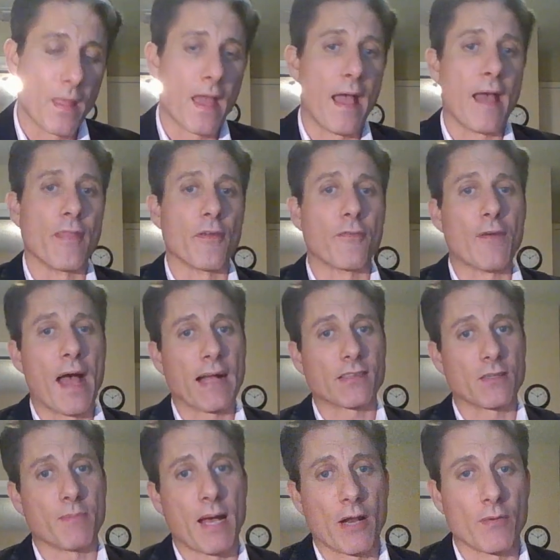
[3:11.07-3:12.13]
And the fact of
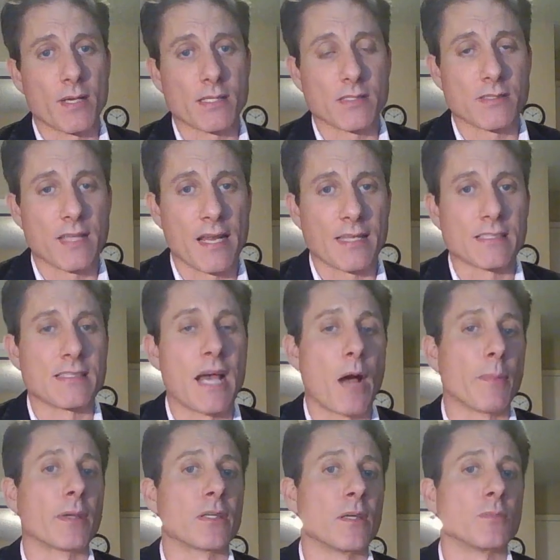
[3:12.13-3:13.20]
the matter is that it's now
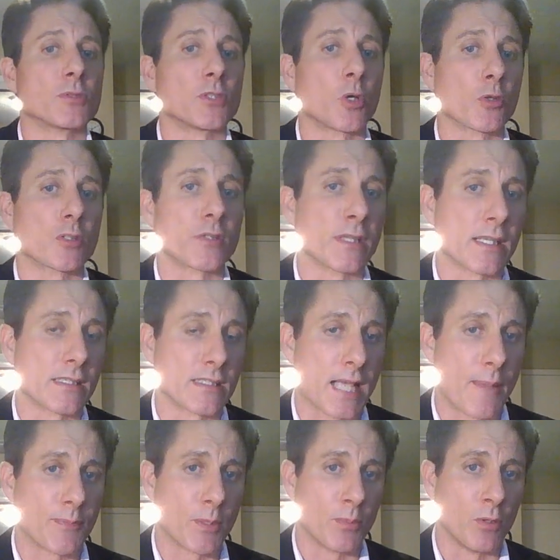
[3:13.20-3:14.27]
become socially
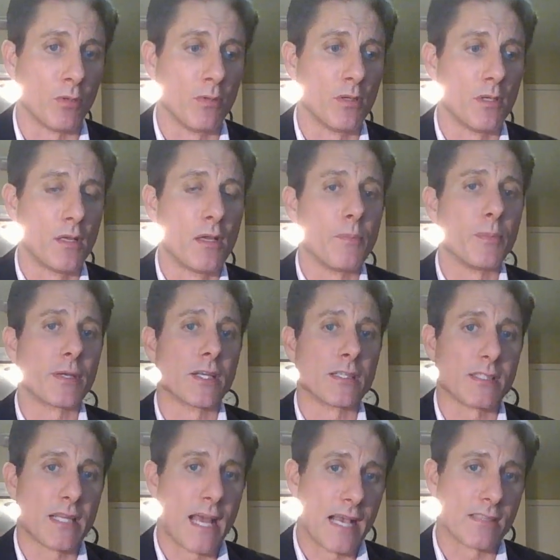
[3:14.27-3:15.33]
acceptable because
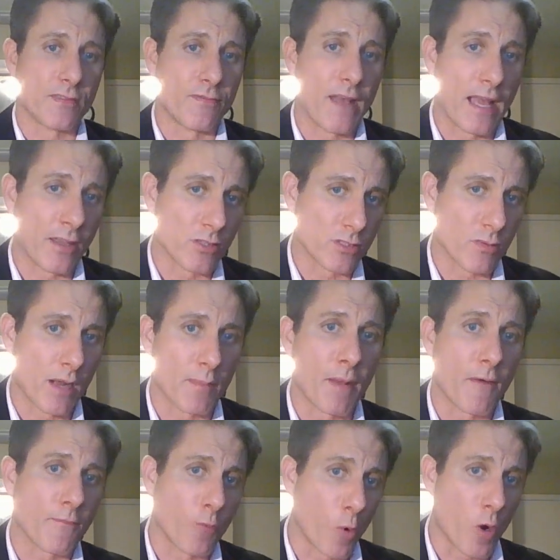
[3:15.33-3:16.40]
it has a value. It's right
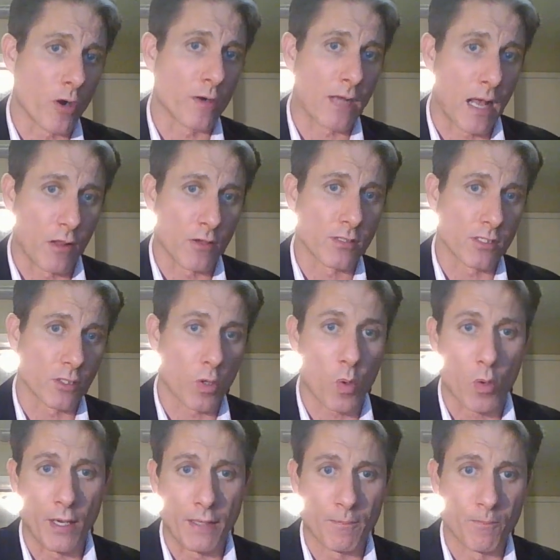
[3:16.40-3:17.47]
about $400 a
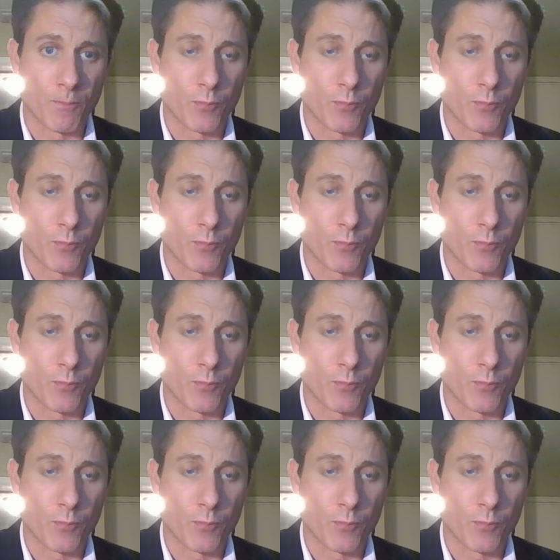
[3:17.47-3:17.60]
coin.